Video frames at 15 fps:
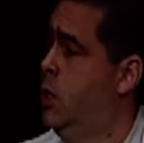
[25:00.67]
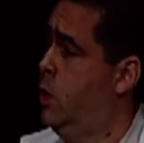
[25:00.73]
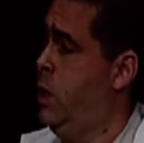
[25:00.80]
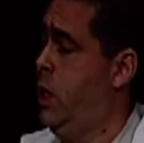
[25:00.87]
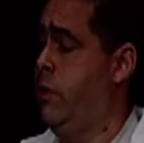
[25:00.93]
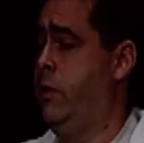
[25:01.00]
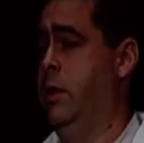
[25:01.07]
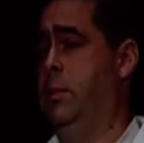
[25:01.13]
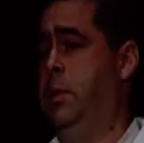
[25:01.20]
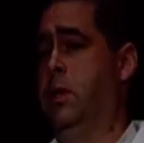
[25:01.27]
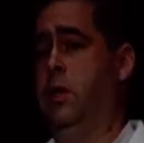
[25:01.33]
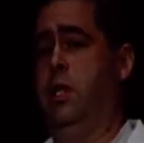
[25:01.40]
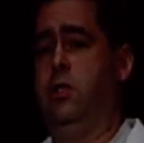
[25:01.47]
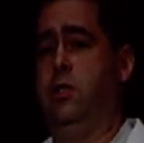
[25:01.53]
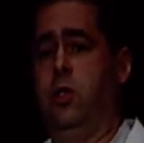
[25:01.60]
We have the
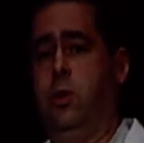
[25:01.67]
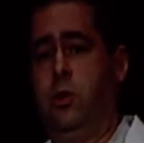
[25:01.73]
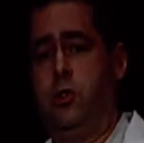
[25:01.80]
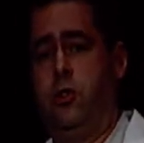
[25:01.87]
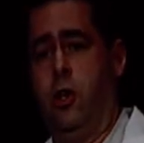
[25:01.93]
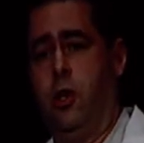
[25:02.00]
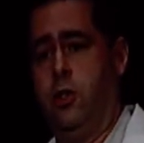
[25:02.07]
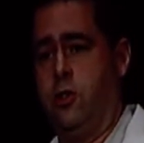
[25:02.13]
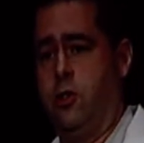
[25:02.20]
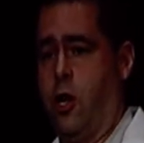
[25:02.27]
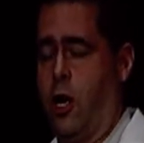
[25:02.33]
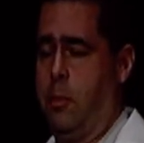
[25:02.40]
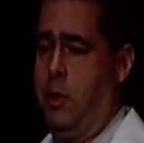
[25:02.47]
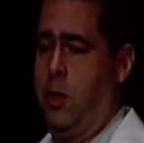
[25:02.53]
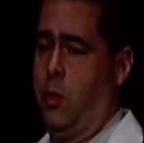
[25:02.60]
ability to install this
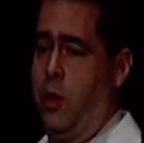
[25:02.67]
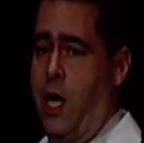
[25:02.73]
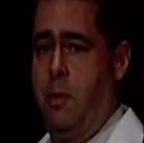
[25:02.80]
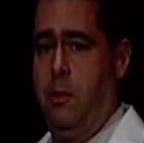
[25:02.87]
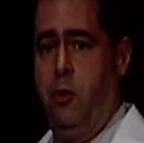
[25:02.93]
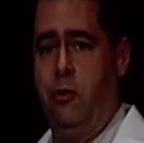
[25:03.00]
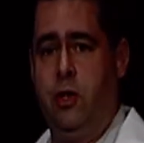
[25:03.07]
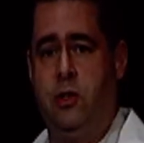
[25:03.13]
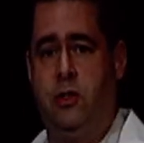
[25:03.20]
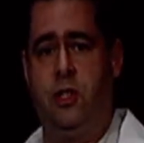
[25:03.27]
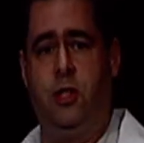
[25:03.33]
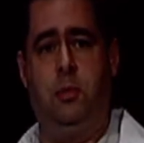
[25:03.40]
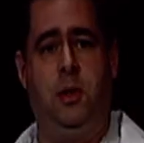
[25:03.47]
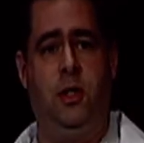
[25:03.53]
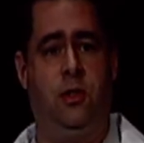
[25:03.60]
carpet without moving a
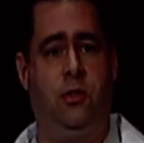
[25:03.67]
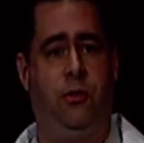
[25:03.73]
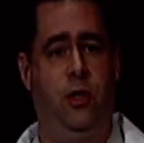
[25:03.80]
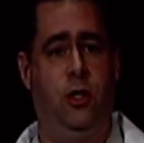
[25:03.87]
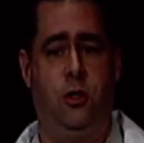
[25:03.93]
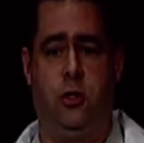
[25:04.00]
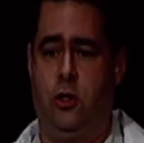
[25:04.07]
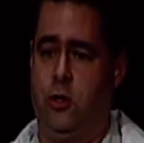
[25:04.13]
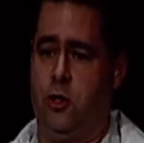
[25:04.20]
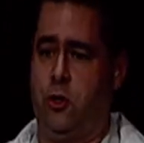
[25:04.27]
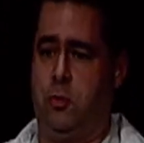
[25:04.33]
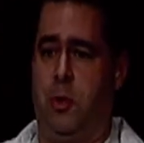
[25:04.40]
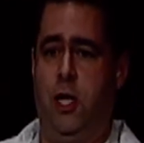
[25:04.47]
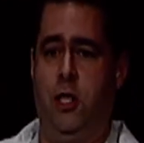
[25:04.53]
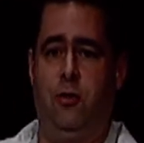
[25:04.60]
single piece of furniture. It just
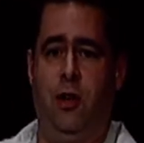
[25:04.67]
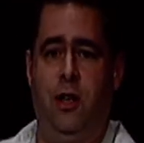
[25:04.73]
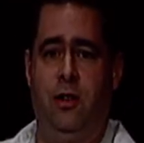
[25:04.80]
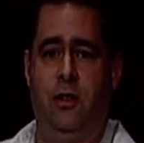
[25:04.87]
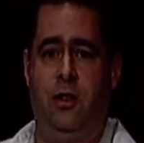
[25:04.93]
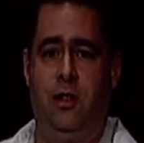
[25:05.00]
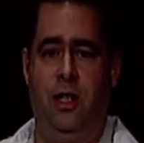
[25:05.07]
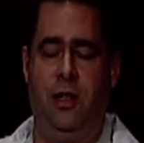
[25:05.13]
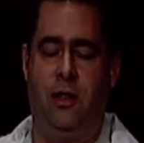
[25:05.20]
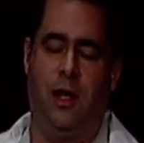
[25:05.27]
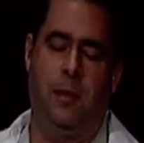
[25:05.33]
sprays right underneath.